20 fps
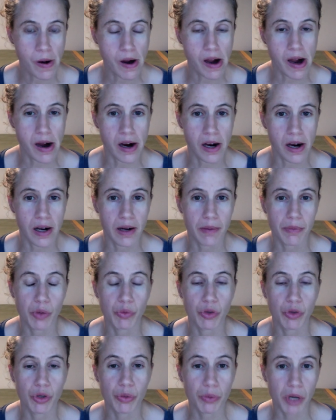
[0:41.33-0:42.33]
The
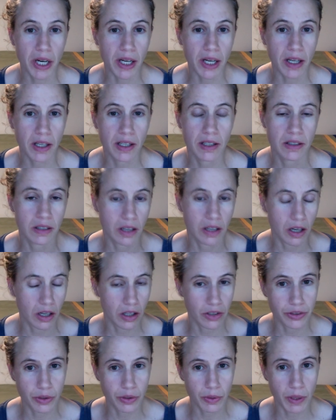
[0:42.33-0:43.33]
rubric
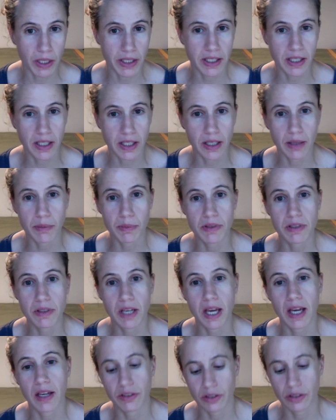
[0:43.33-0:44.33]
also on Teams,
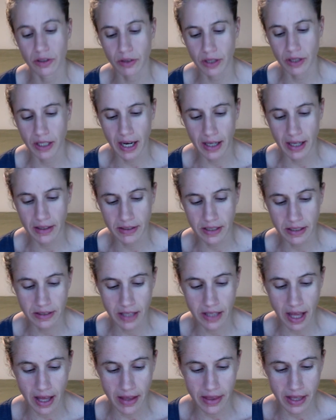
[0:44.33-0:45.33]
okay, so you can access
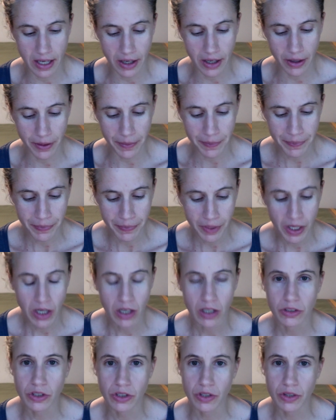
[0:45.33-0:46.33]
that there.
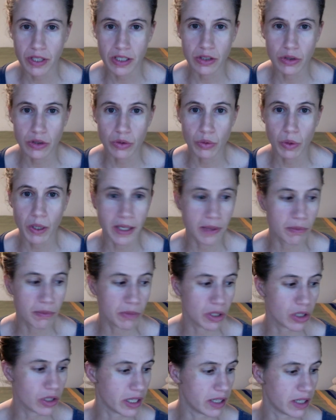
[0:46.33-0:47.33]
So this is what I'm
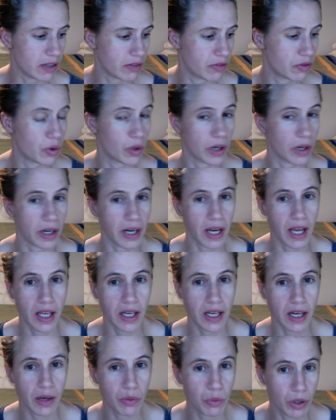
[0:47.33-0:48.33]
looking for,
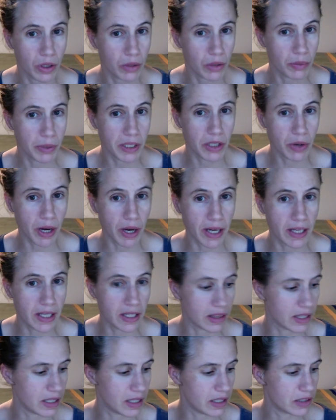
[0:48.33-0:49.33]
and I will be
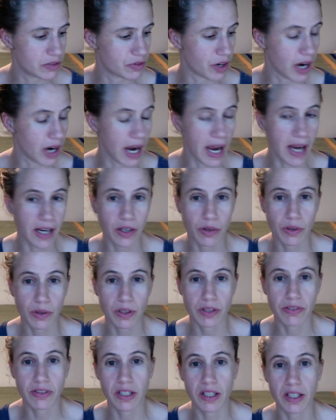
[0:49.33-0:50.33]
grading these for
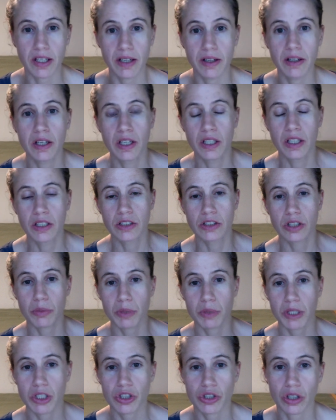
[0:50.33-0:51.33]
accuracy, so
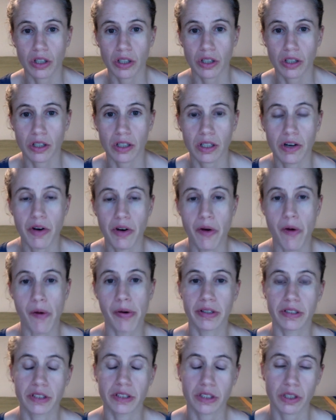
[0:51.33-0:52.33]
be sure
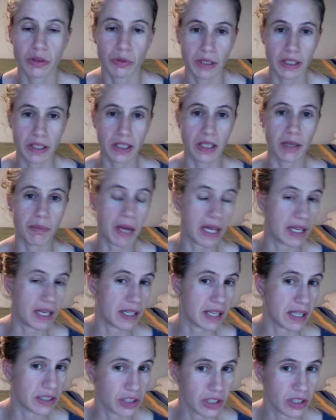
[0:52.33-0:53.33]
to really pay
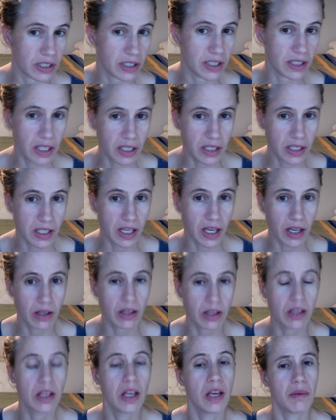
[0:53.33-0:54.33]
attention to detail,
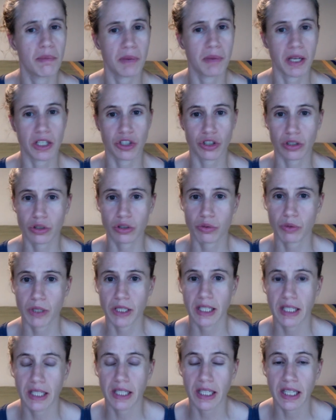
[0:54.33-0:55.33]
make sure it's
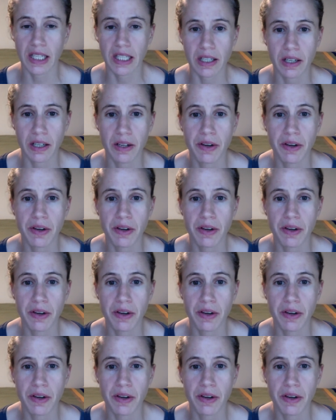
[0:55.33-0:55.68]
really neat.